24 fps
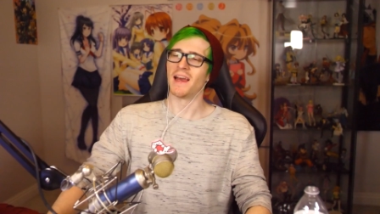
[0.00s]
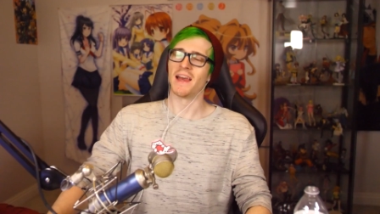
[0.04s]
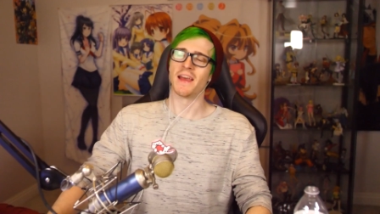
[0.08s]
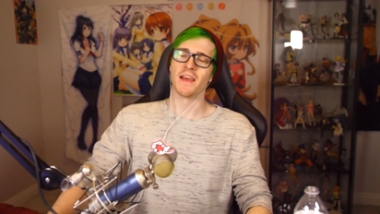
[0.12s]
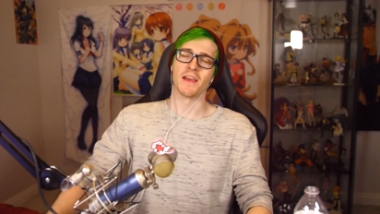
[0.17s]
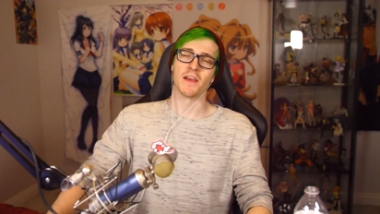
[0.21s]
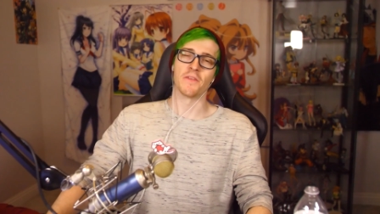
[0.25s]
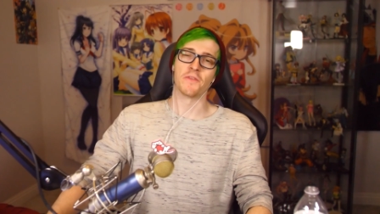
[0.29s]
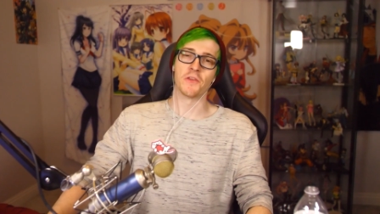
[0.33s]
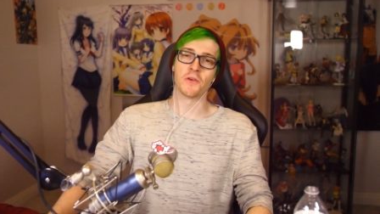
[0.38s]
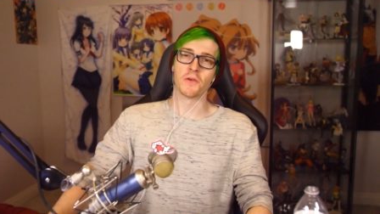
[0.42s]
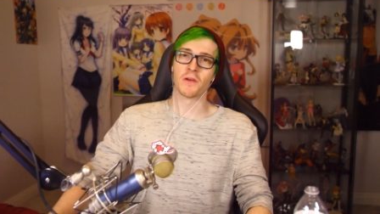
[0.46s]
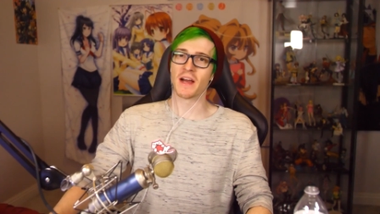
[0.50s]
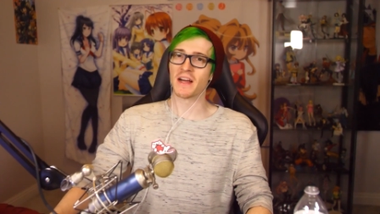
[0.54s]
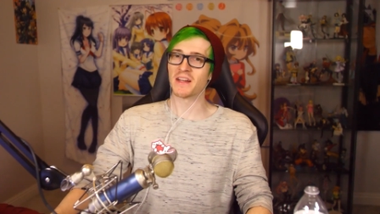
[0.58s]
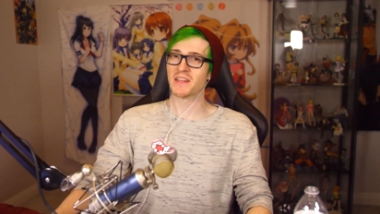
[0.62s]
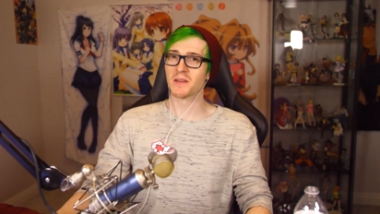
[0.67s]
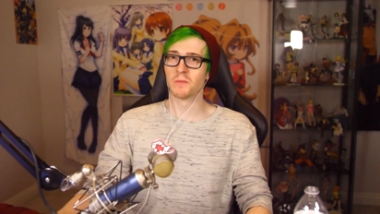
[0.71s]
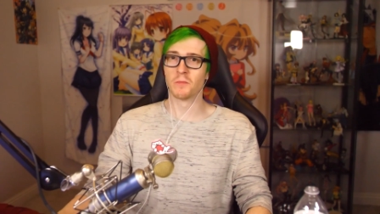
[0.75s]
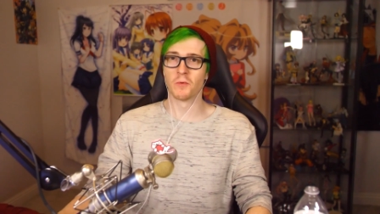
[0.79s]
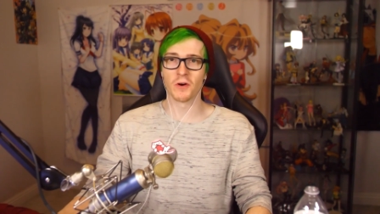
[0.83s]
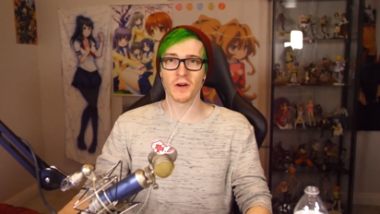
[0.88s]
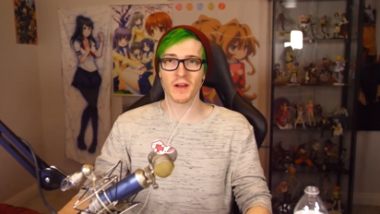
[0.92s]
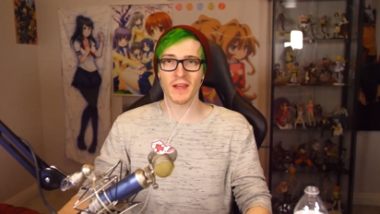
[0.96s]
Hey, if you
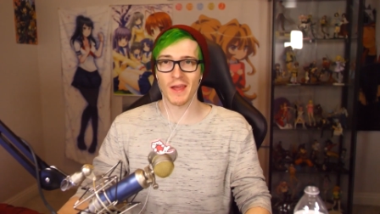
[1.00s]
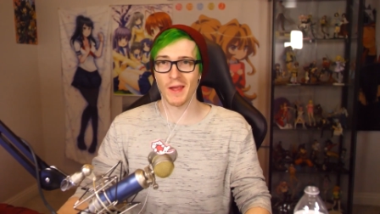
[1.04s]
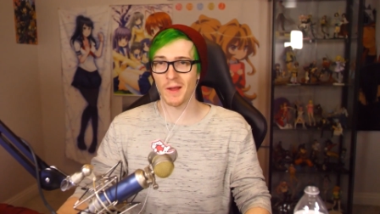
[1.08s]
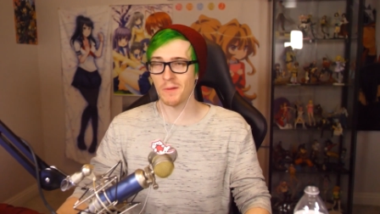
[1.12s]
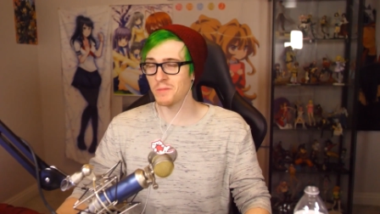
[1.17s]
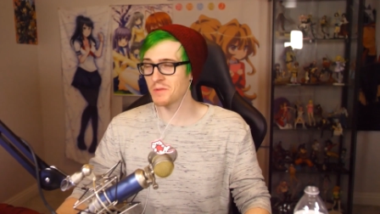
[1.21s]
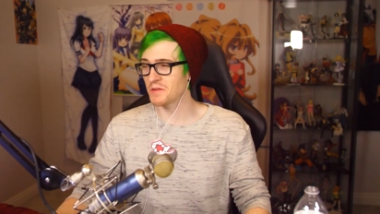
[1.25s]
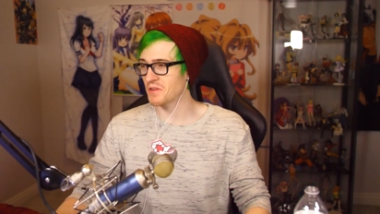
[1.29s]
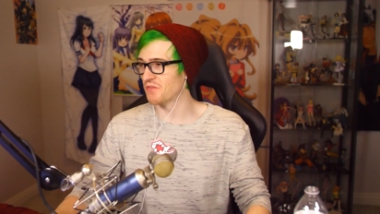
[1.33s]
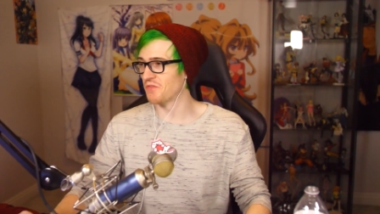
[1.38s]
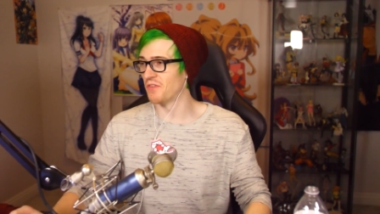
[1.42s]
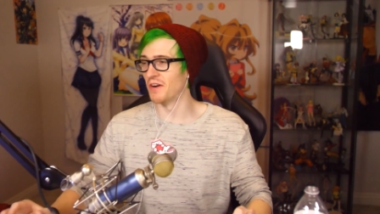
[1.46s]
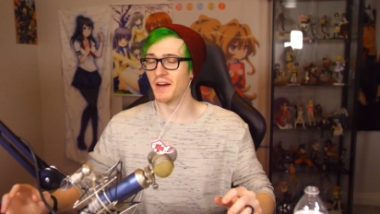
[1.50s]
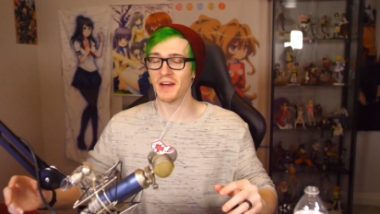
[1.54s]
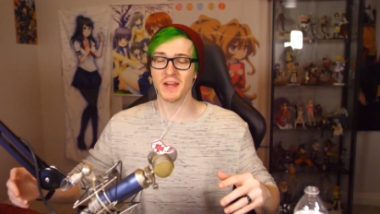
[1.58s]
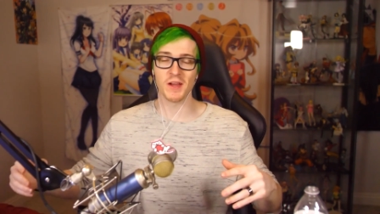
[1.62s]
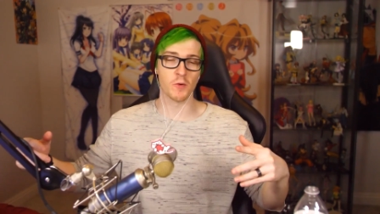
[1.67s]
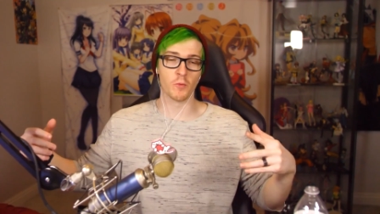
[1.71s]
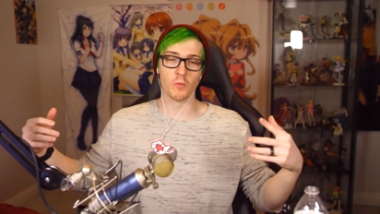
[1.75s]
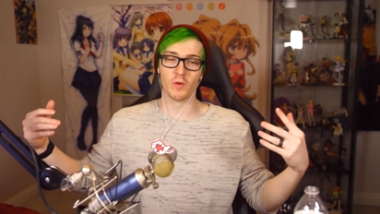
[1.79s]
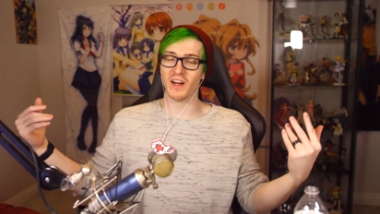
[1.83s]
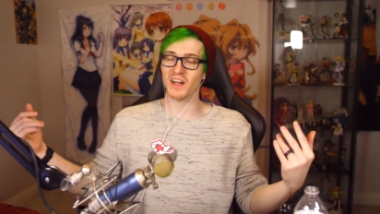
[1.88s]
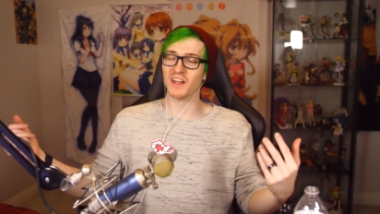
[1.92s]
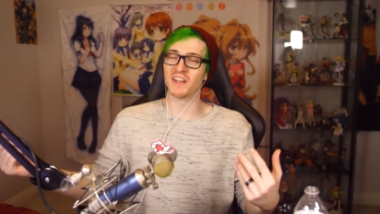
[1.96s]
got some more games,
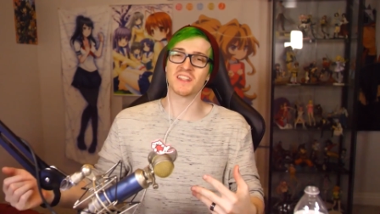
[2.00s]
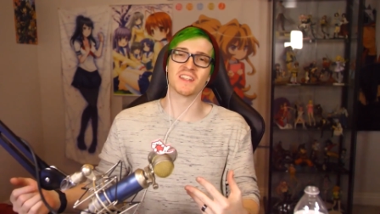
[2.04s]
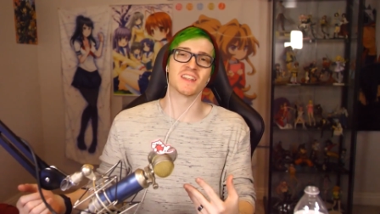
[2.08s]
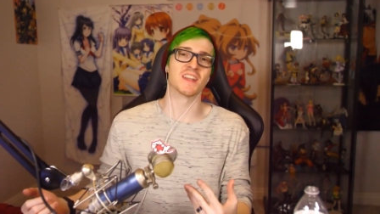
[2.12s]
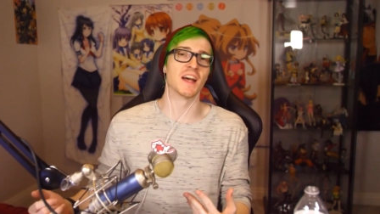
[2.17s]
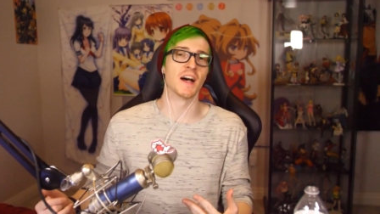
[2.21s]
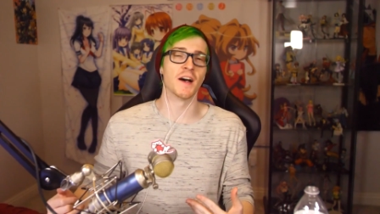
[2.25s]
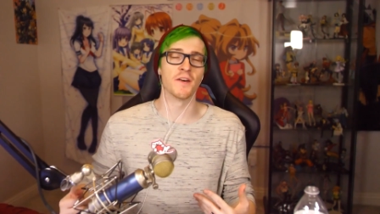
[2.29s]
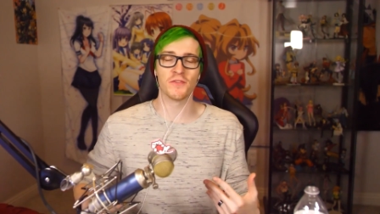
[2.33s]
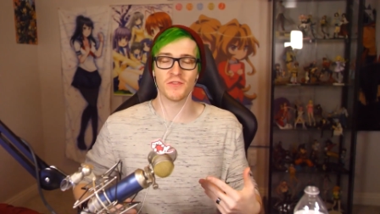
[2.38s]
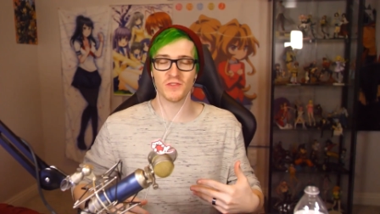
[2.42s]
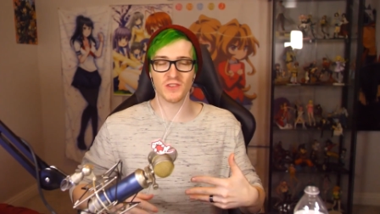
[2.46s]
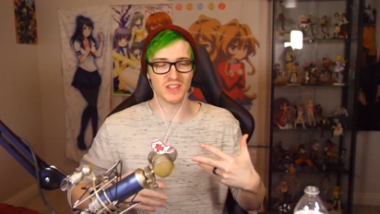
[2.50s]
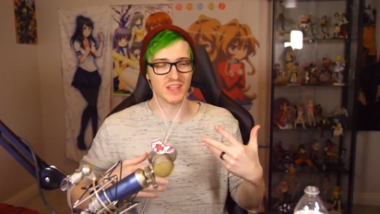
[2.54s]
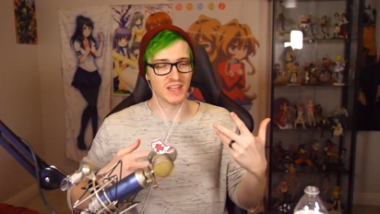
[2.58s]
funny, weird stuff,